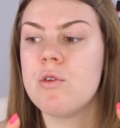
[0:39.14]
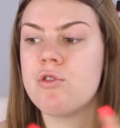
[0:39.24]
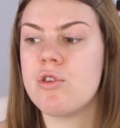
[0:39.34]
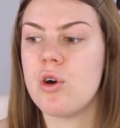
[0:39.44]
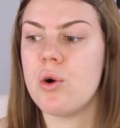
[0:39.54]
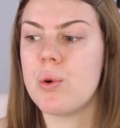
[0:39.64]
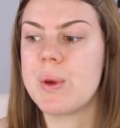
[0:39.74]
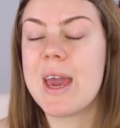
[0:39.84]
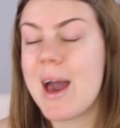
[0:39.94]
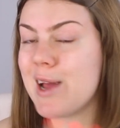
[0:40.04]
So
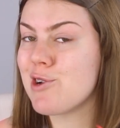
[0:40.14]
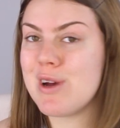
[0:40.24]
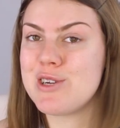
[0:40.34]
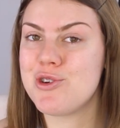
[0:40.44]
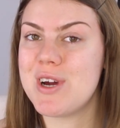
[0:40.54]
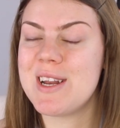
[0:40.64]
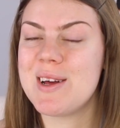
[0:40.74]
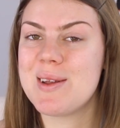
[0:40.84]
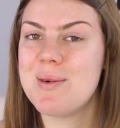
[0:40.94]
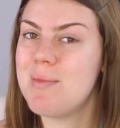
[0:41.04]
yeah, I
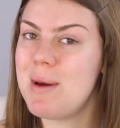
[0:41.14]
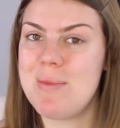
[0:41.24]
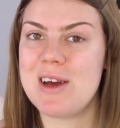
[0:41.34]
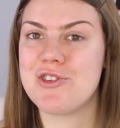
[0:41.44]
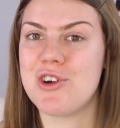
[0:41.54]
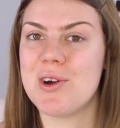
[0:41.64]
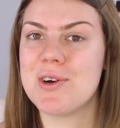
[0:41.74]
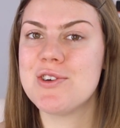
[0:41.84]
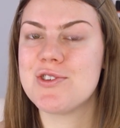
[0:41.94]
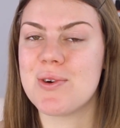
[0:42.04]
graduated my
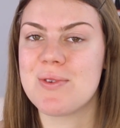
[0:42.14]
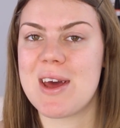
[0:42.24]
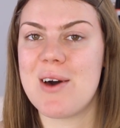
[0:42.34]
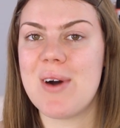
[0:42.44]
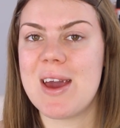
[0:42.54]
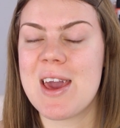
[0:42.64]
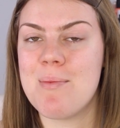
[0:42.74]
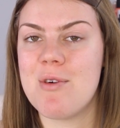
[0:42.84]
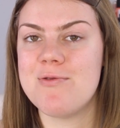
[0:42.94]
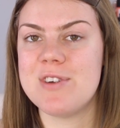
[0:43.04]
bachelor, so now I
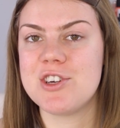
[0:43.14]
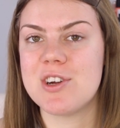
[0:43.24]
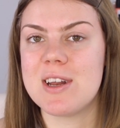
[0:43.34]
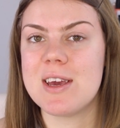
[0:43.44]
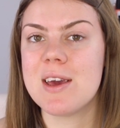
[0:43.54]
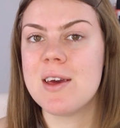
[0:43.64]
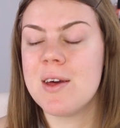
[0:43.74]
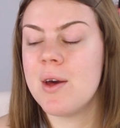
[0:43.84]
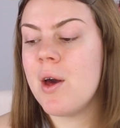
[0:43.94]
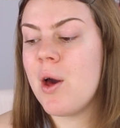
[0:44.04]
am officially
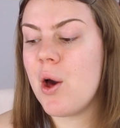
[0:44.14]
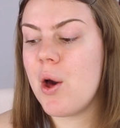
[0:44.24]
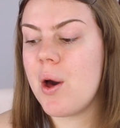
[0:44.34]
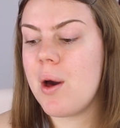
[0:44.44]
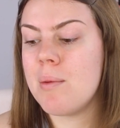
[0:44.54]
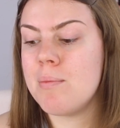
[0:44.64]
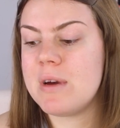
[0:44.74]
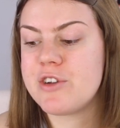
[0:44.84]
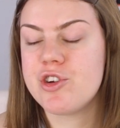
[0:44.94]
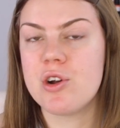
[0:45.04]
um,
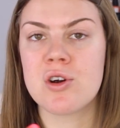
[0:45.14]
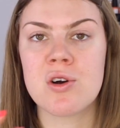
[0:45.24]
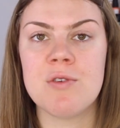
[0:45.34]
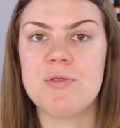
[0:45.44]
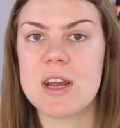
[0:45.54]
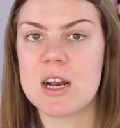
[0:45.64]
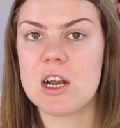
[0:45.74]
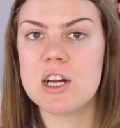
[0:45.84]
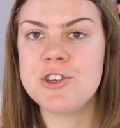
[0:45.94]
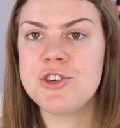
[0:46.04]
Bachelor of
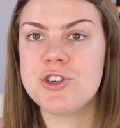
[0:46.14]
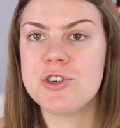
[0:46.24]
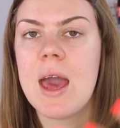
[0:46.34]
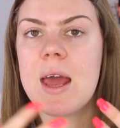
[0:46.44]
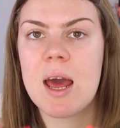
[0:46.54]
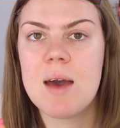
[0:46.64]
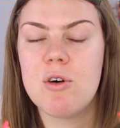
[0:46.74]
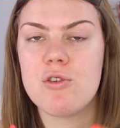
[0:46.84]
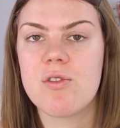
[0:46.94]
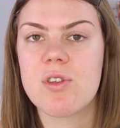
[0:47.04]
English. And I
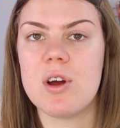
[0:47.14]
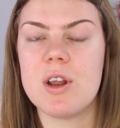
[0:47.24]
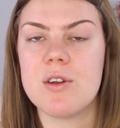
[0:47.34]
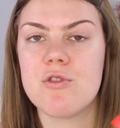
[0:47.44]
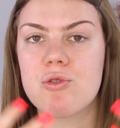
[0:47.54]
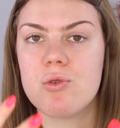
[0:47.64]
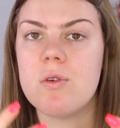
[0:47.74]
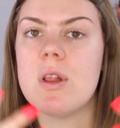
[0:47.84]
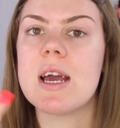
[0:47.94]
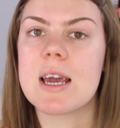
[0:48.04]
have also started
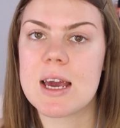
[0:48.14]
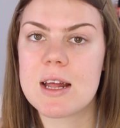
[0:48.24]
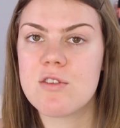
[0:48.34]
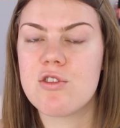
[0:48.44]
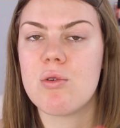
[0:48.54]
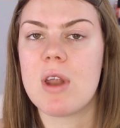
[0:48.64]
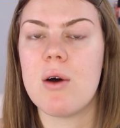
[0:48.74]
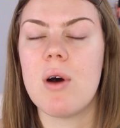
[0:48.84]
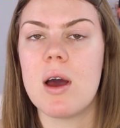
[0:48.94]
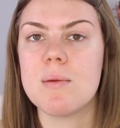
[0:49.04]
school again, so
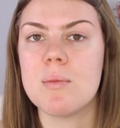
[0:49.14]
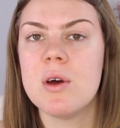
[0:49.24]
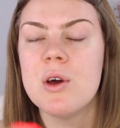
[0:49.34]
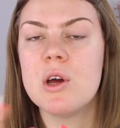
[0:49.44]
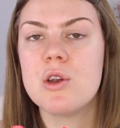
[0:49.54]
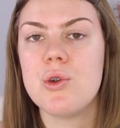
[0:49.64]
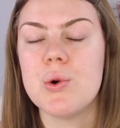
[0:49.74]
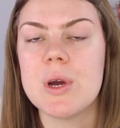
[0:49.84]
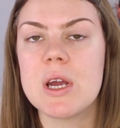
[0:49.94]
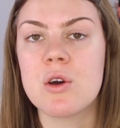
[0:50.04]
now I'm
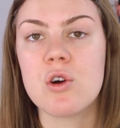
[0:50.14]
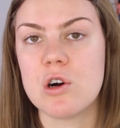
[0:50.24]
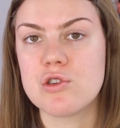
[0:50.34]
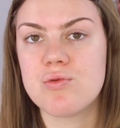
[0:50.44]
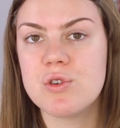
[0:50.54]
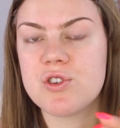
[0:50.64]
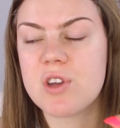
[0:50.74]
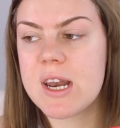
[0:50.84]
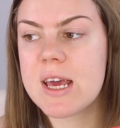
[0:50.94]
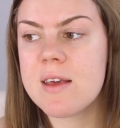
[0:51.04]
during cultural
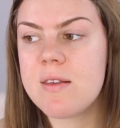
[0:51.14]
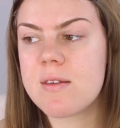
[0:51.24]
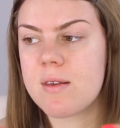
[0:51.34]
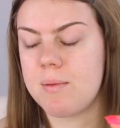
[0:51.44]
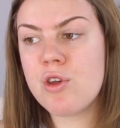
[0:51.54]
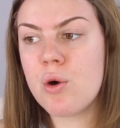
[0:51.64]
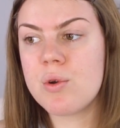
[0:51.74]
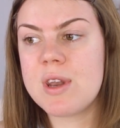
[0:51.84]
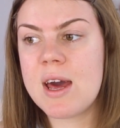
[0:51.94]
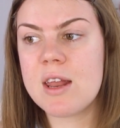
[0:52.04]
studies. So
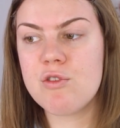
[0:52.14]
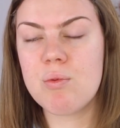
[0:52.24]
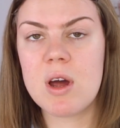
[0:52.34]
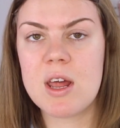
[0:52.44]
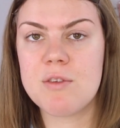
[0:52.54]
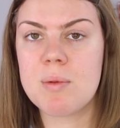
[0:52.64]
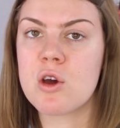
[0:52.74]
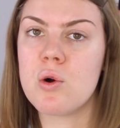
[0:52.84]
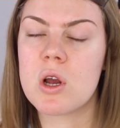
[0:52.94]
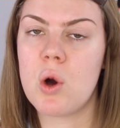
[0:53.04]
that is what has been
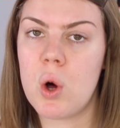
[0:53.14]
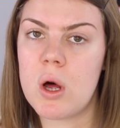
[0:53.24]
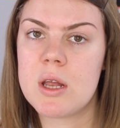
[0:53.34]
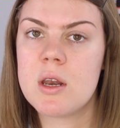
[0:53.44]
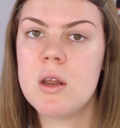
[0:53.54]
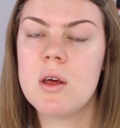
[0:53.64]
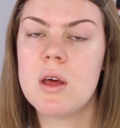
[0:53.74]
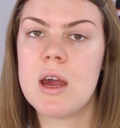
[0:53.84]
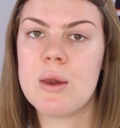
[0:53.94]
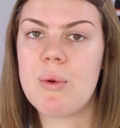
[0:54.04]
going on
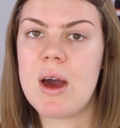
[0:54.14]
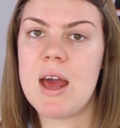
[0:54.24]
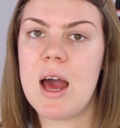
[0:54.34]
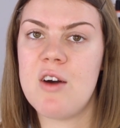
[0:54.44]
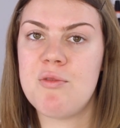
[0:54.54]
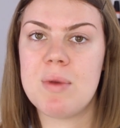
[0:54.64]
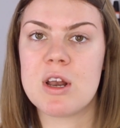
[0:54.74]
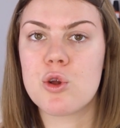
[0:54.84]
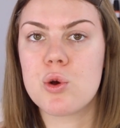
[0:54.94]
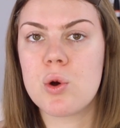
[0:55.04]
and why I have
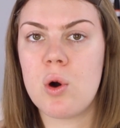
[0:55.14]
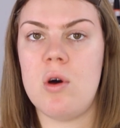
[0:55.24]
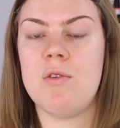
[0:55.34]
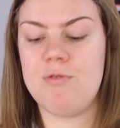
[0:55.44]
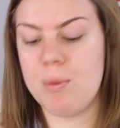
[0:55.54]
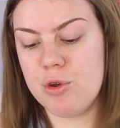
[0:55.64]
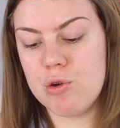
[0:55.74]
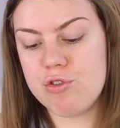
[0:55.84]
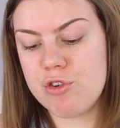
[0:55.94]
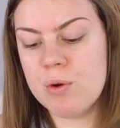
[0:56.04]
been gone from
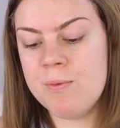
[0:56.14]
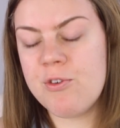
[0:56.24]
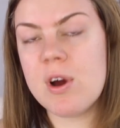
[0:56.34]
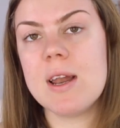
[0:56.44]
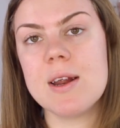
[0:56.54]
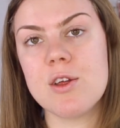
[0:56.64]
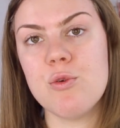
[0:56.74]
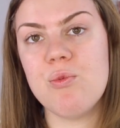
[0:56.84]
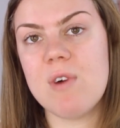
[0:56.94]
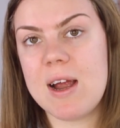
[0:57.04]
YouTube for a
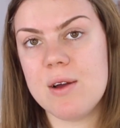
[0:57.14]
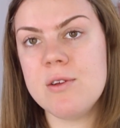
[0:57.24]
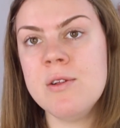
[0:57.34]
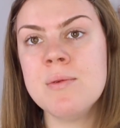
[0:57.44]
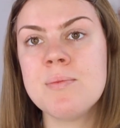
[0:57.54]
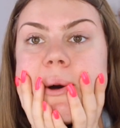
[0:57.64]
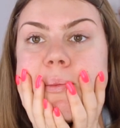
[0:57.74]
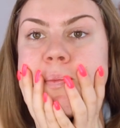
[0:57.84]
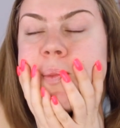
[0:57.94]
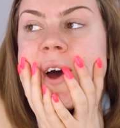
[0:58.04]
little while.
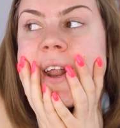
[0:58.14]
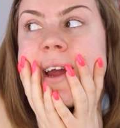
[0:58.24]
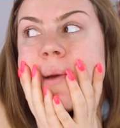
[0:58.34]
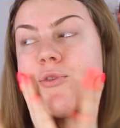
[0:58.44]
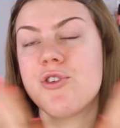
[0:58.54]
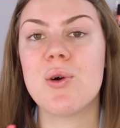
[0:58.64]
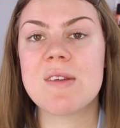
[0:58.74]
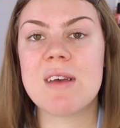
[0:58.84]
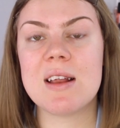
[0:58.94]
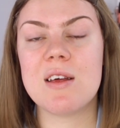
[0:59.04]
But I am so
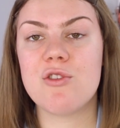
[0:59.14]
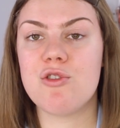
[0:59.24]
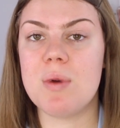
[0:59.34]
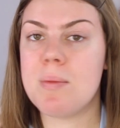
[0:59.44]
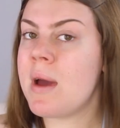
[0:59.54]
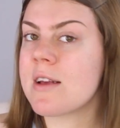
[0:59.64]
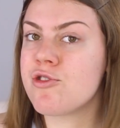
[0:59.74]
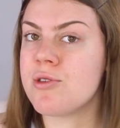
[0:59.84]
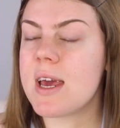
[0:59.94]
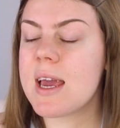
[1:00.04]
excited to be back
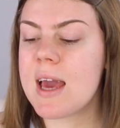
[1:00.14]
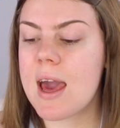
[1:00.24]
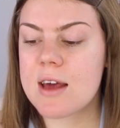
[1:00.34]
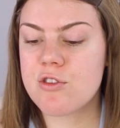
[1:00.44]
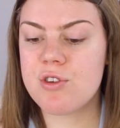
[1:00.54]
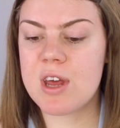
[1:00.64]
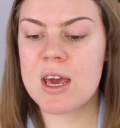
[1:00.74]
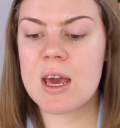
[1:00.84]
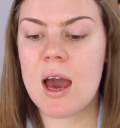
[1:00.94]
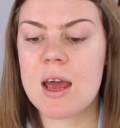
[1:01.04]
today and
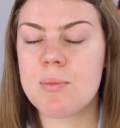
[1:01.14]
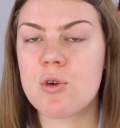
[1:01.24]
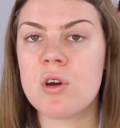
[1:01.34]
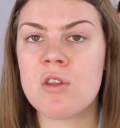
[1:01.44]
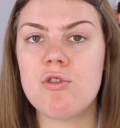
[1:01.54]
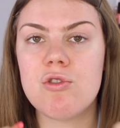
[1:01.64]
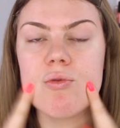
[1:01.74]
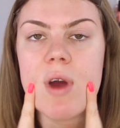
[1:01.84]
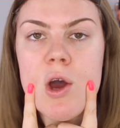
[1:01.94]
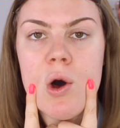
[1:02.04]
today I am going to
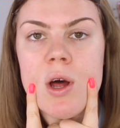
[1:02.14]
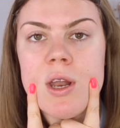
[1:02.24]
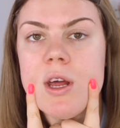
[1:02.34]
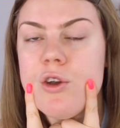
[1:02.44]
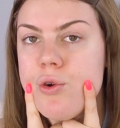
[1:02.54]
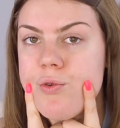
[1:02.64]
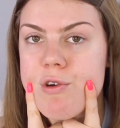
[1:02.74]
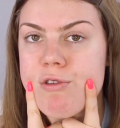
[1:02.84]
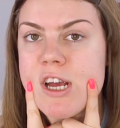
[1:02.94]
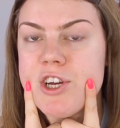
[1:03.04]
try on a new
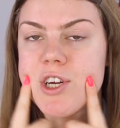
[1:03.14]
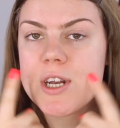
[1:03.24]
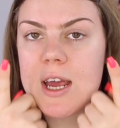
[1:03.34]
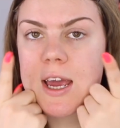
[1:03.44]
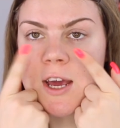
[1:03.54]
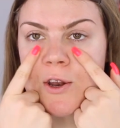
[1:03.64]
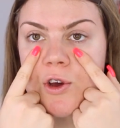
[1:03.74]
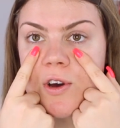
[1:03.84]
foundation and